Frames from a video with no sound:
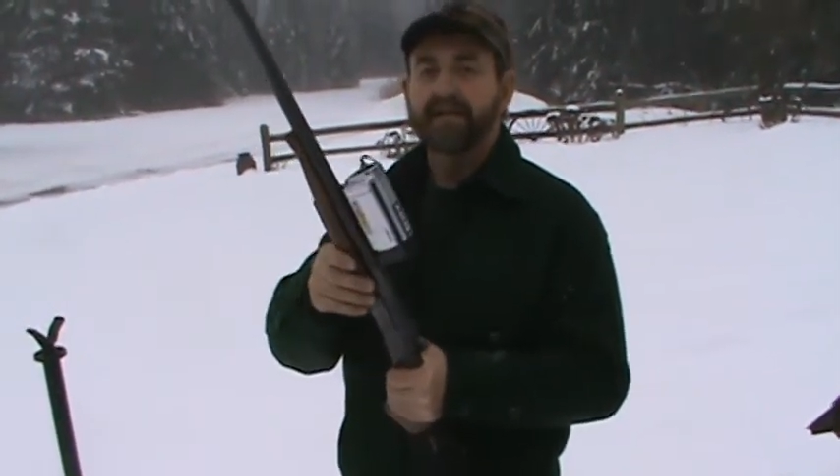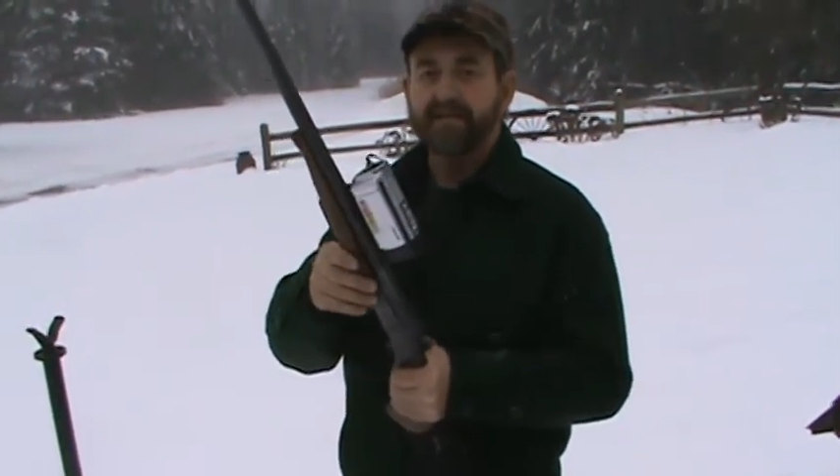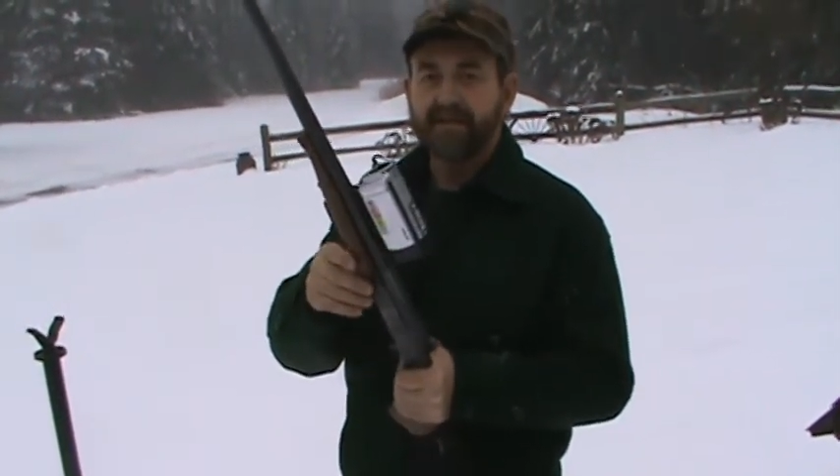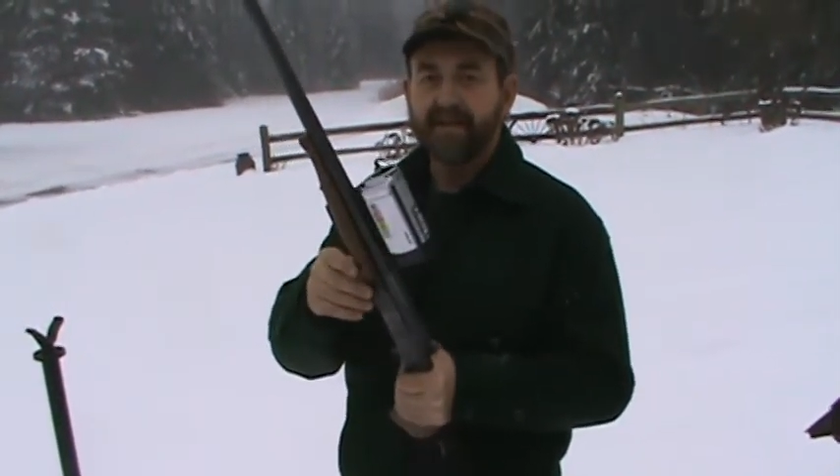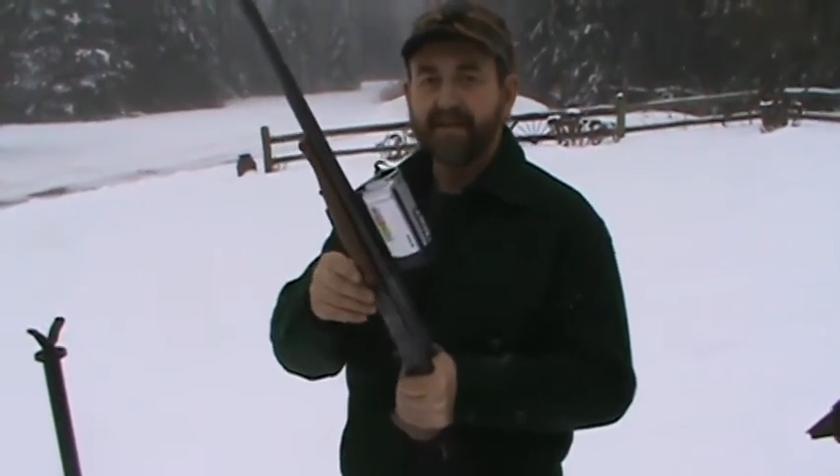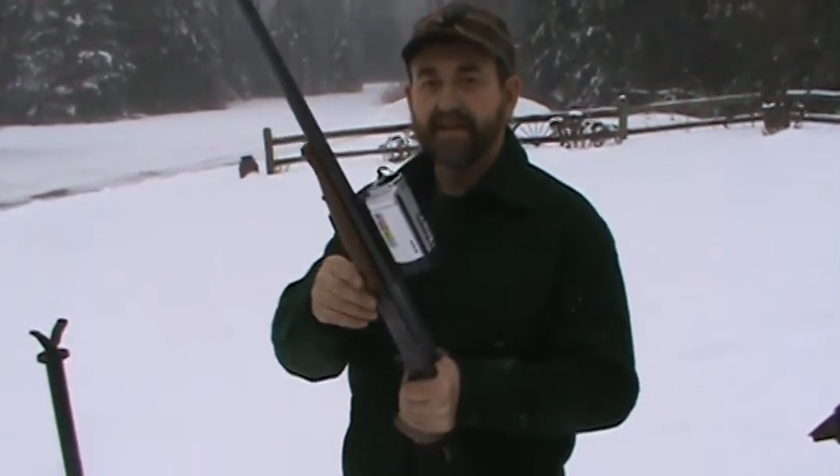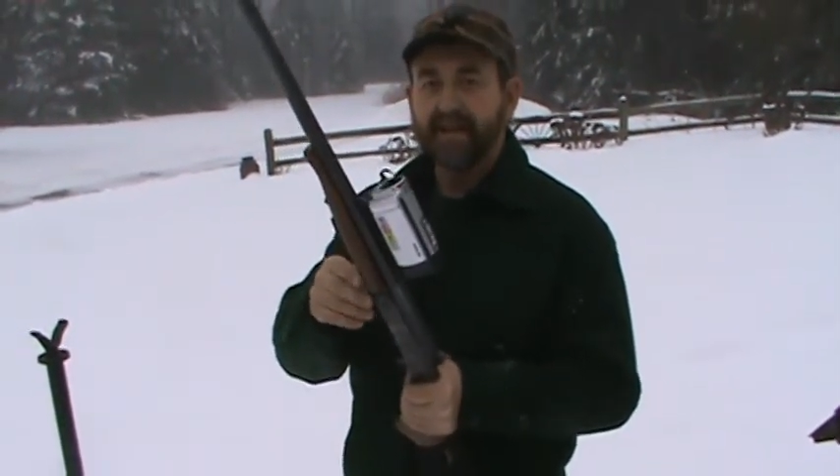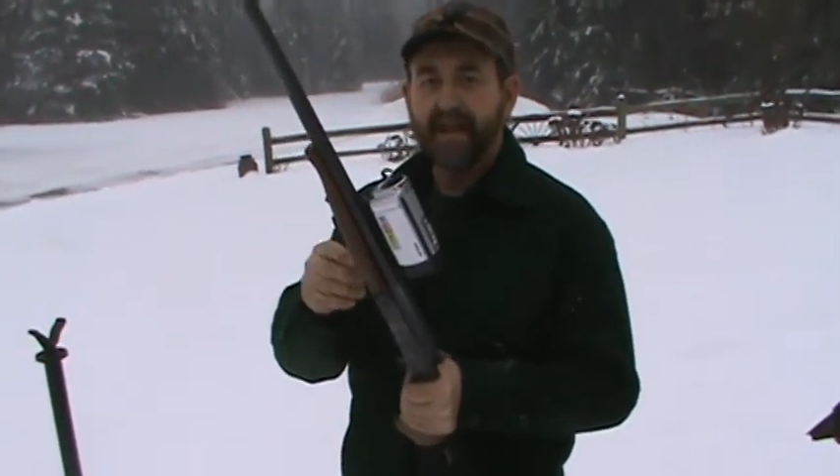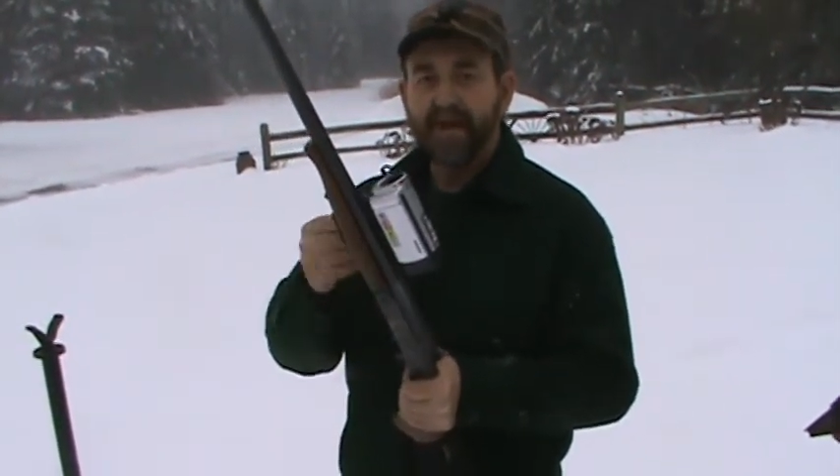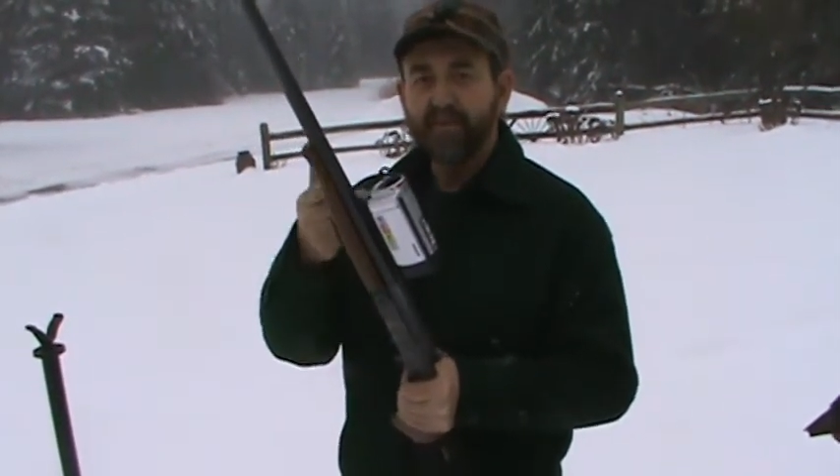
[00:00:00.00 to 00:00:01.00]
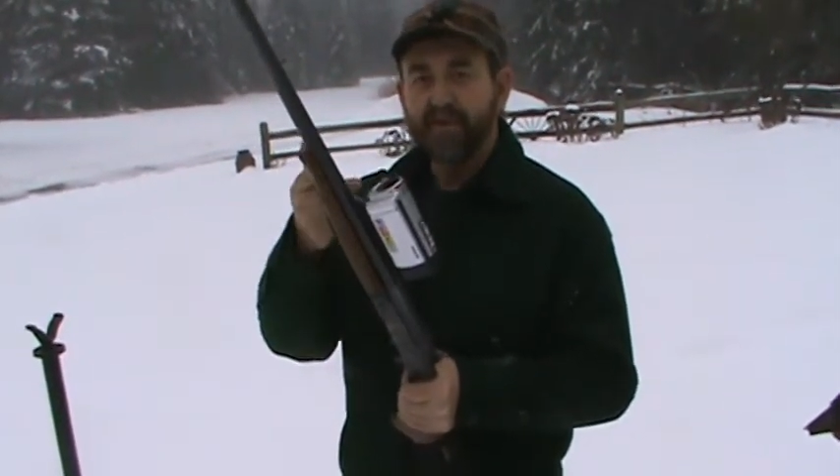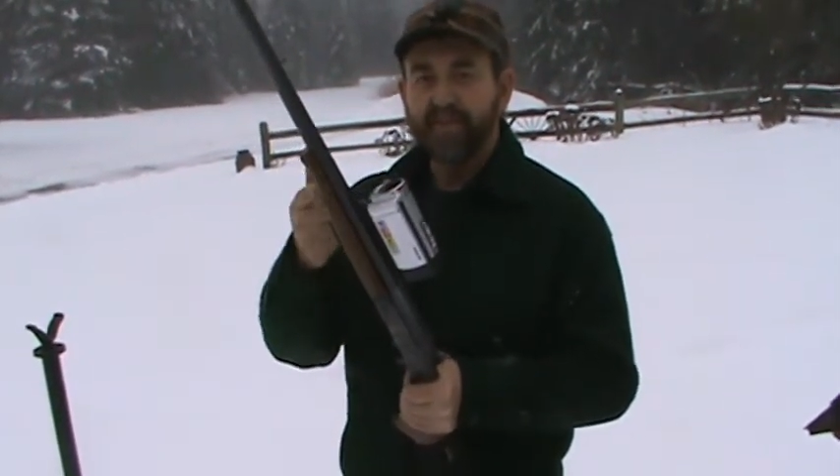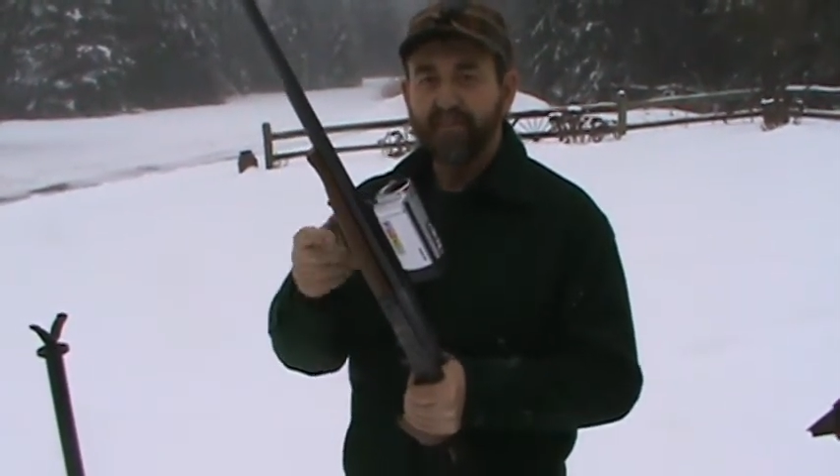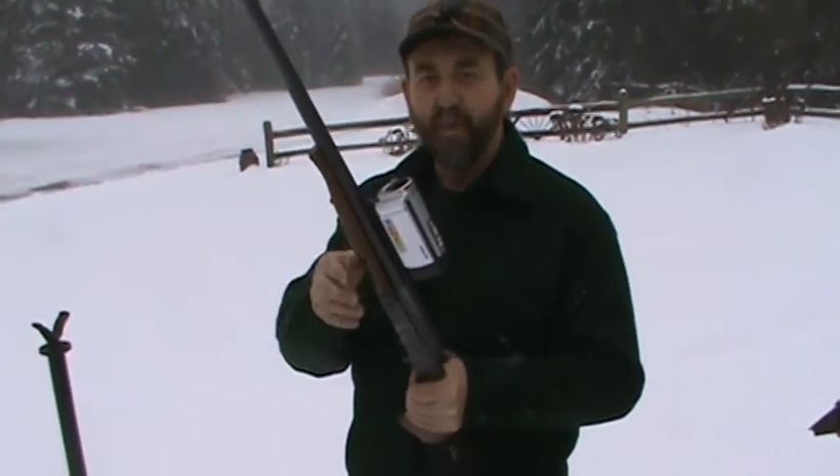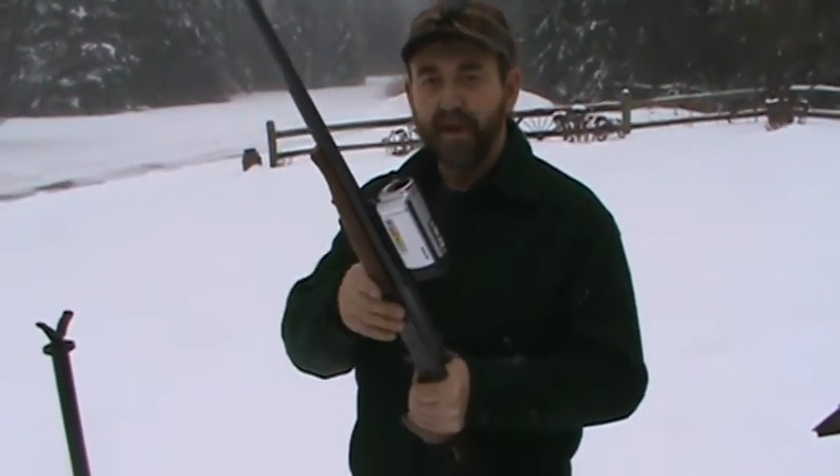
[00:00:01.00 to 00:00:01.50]
to take the camera and
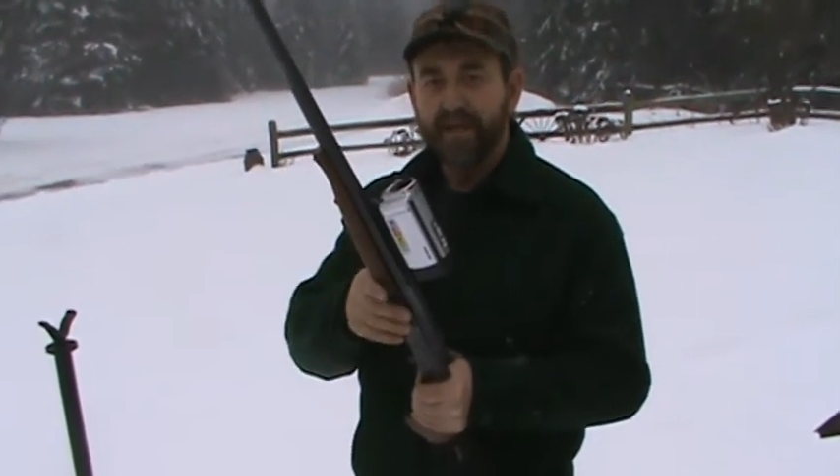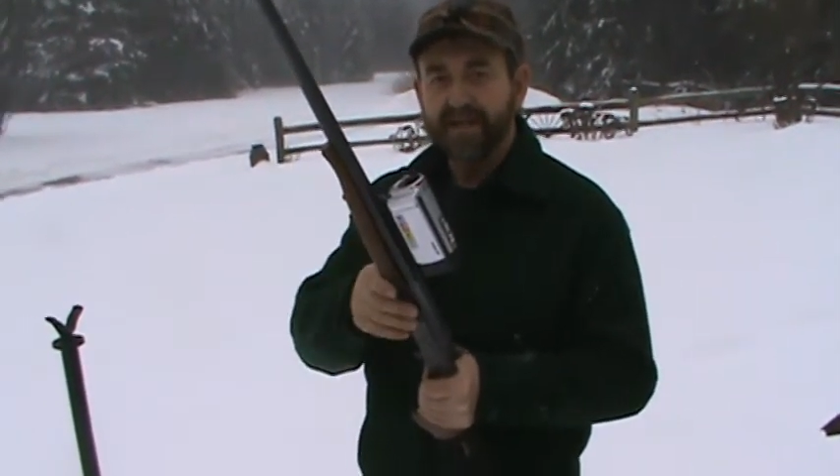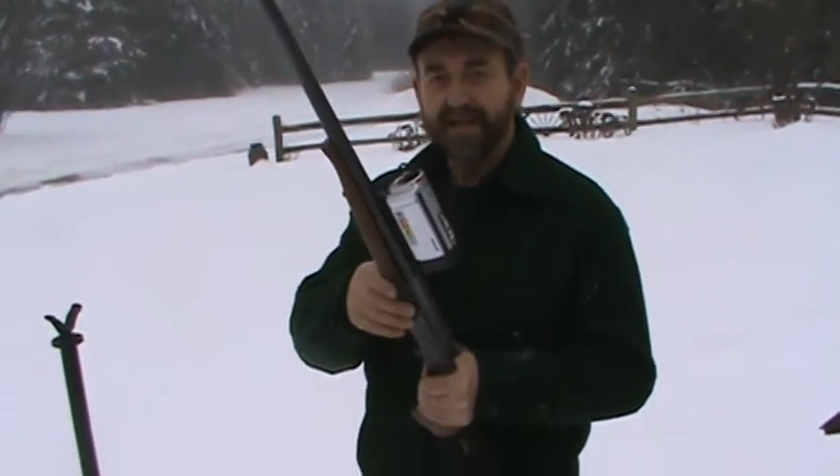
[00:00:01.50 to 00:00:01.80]
be pointing